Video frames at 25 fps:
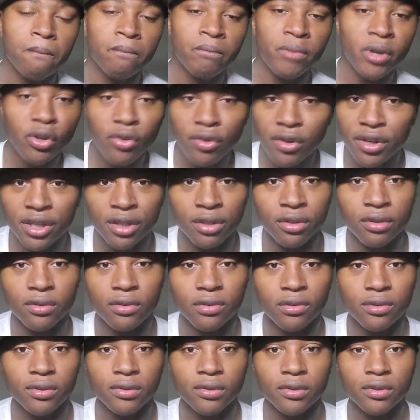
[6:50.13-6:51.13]
Period.
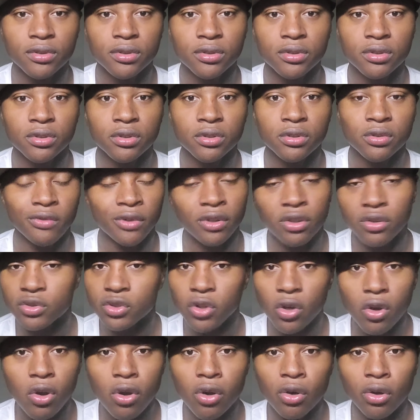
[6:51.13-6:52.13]
Real
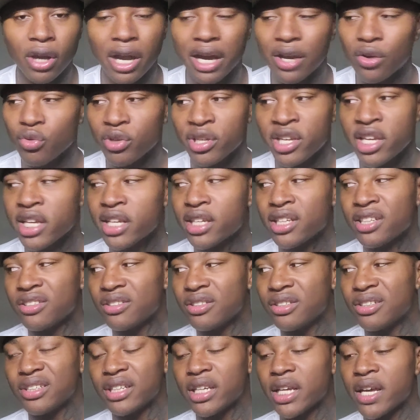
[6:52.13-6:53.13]
talk. I don't care
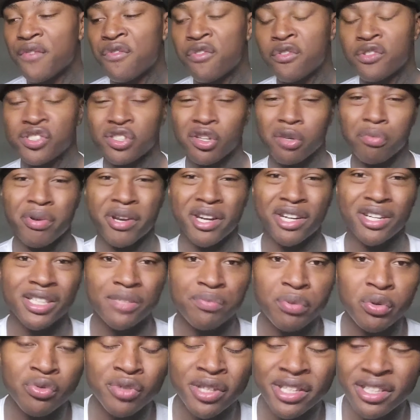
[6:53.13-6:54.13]
if it's your parents.
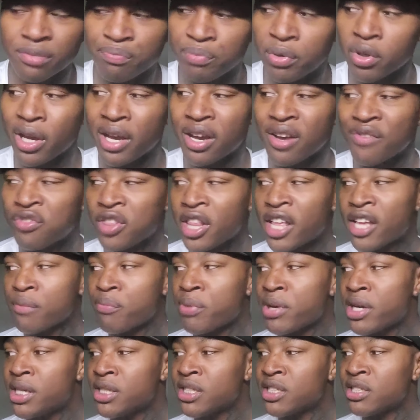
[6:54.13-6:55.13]
People, I feel like
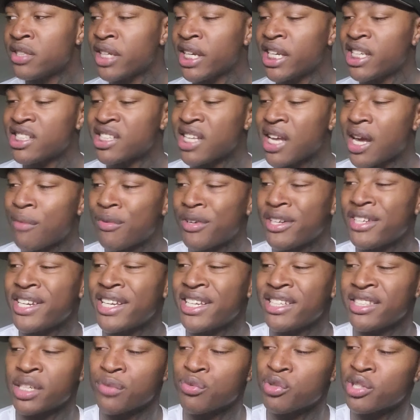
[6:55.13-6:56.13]
parents today's time, but they
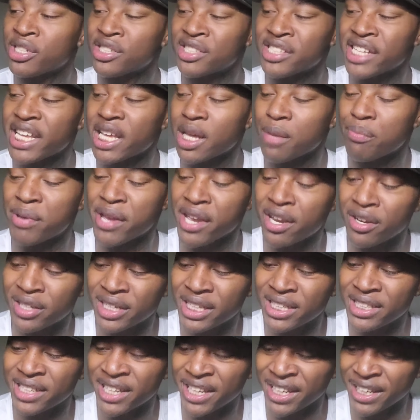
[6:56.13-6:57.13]
think because they a parent,
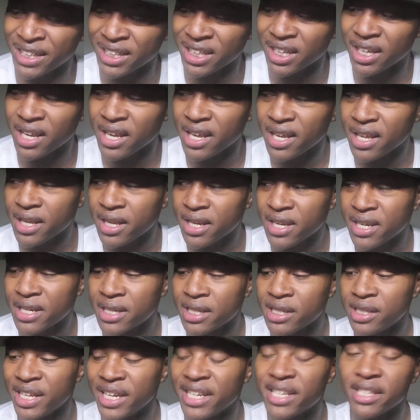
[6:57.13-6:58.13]
they think
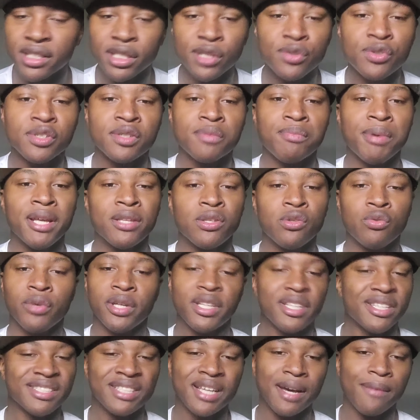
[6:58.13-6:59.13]
they can disrespect you in
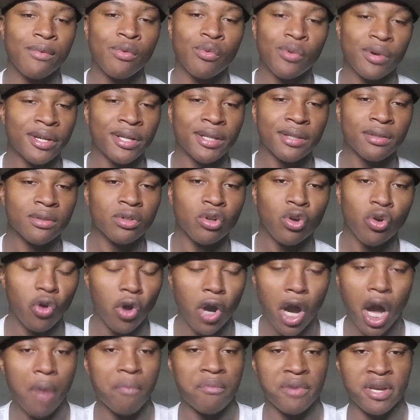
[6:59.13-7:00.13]
any type of way.
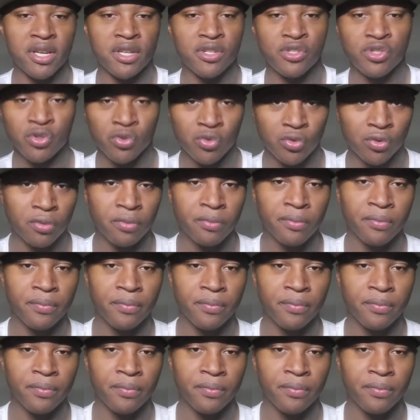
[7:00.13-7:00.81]
Or I made you.